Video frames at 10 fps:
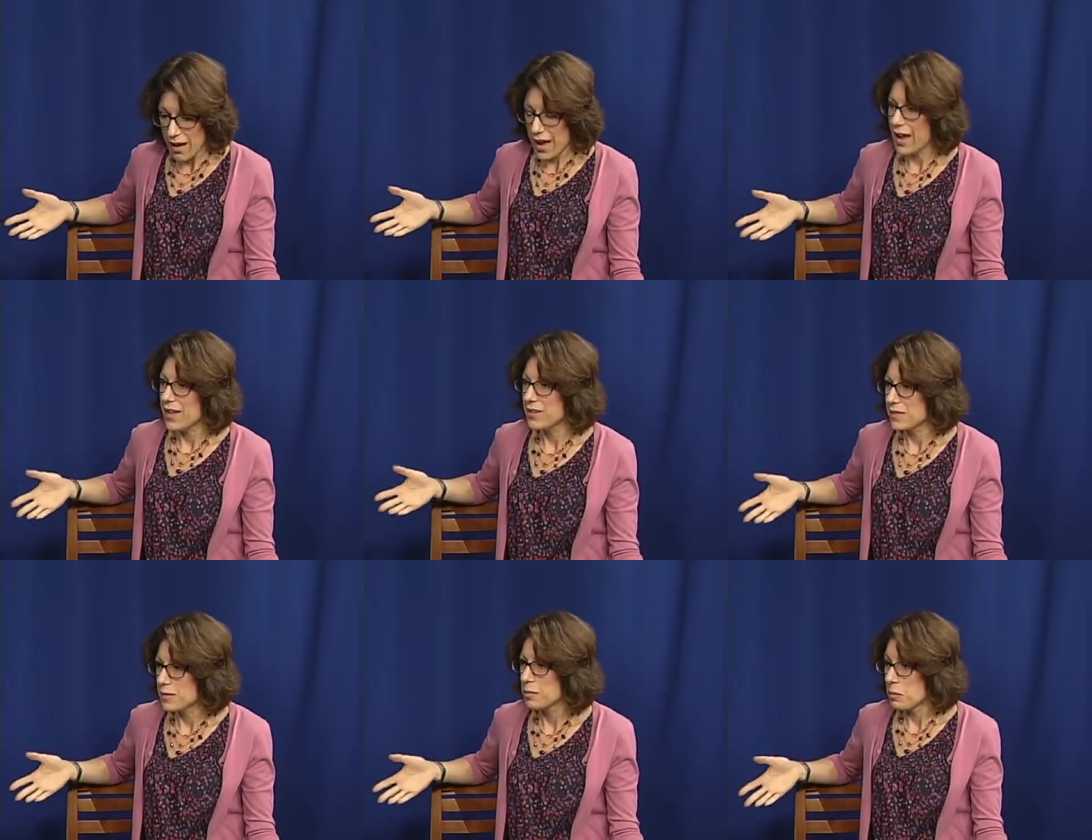
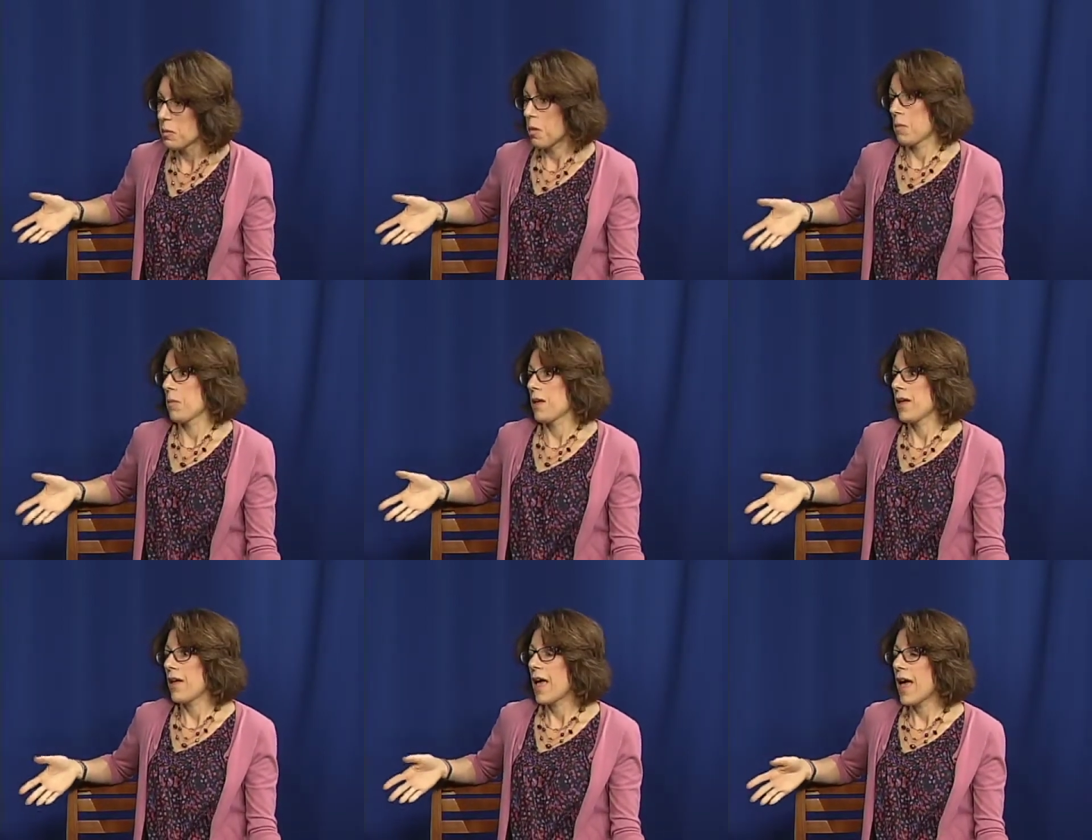and
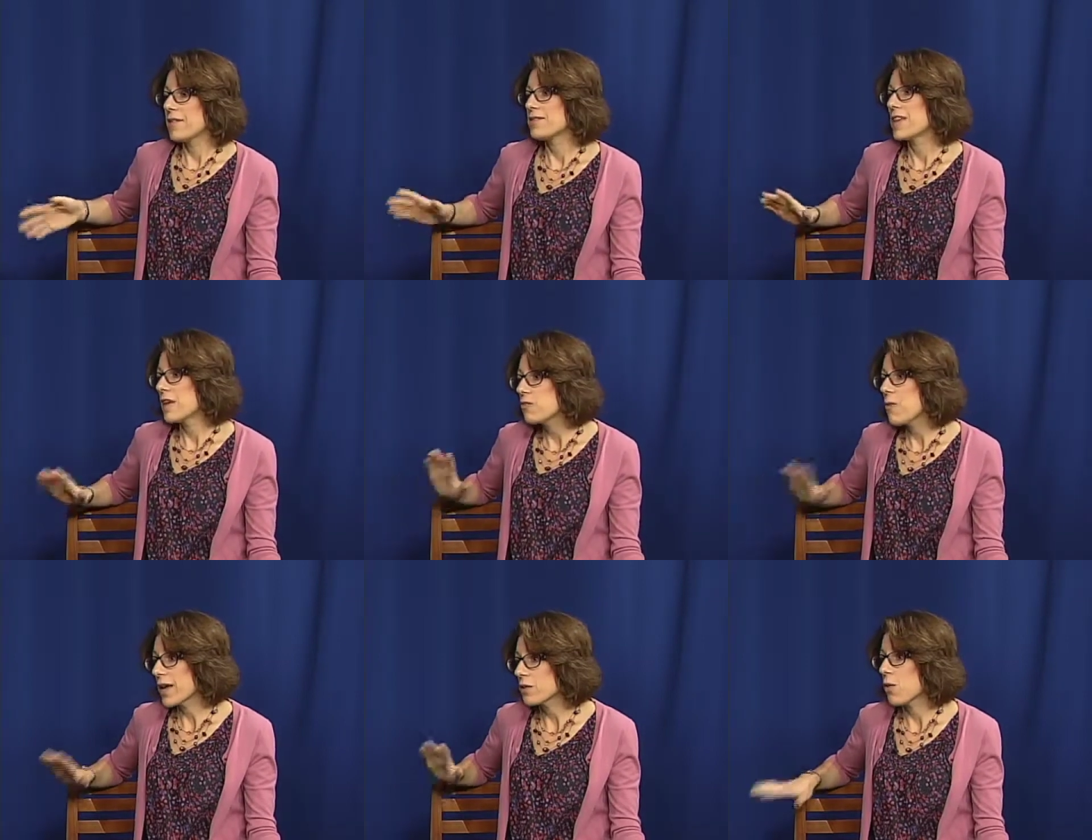Safe
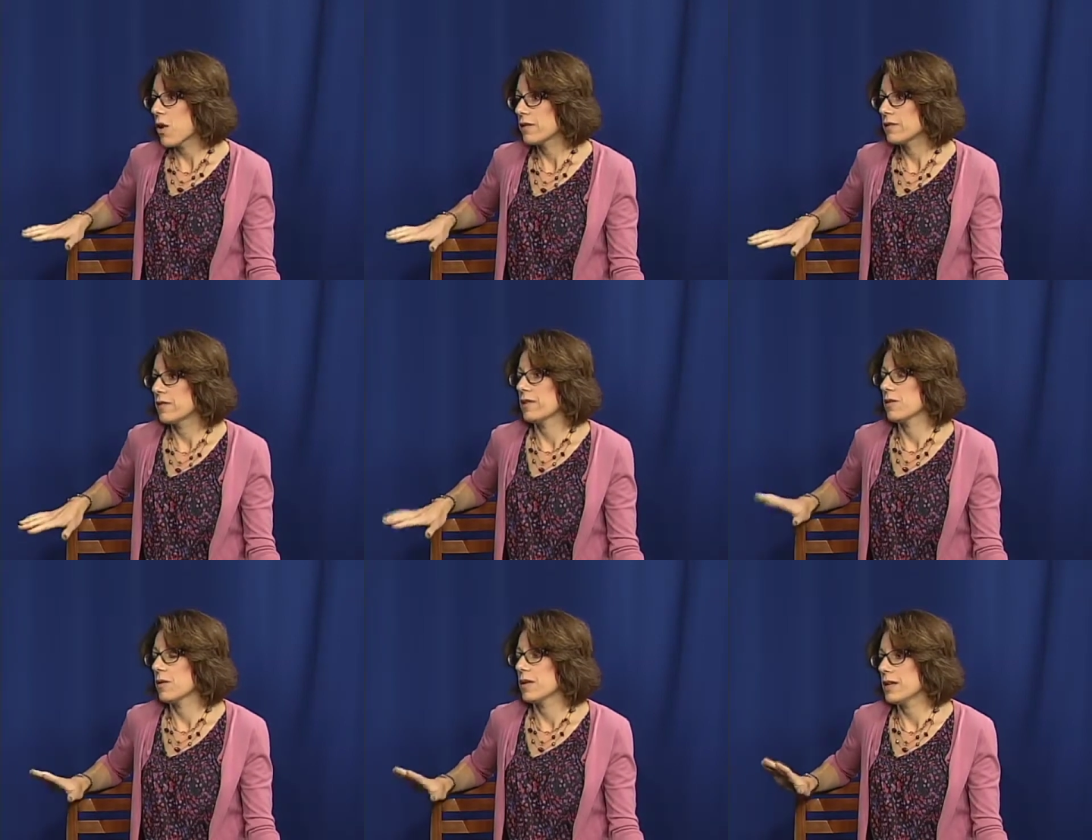weight loss is
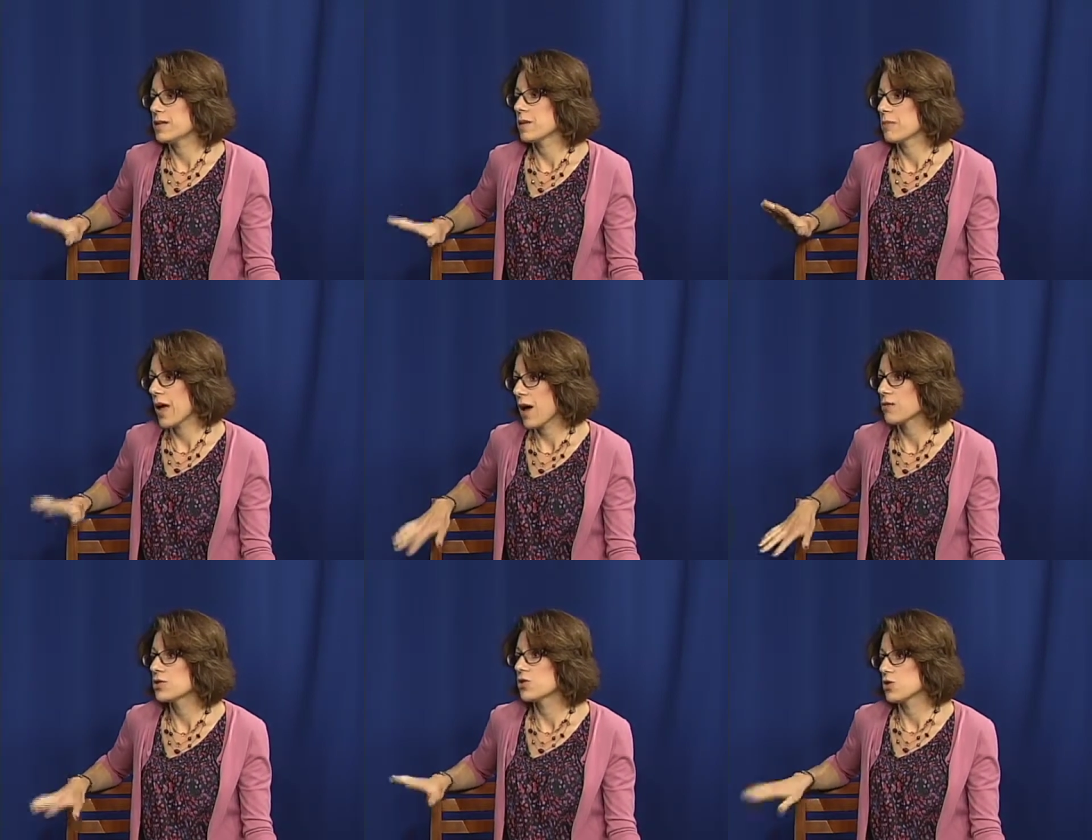a, is a
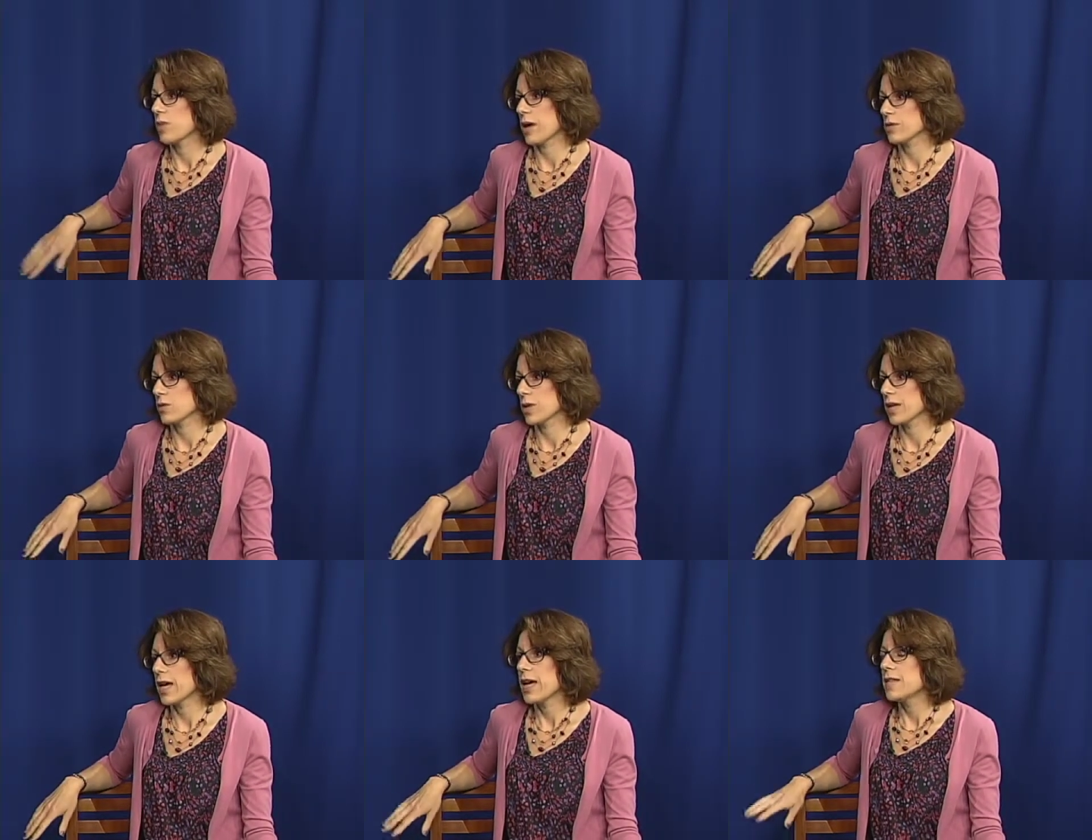pound to two pounds a week.